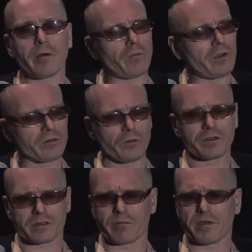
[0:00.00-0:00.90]
We're
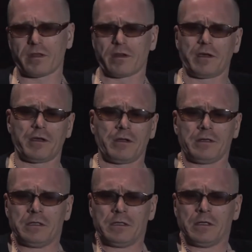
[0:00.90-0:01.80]
doing something and
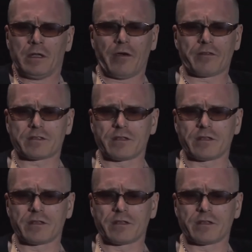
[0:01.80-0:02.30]
have this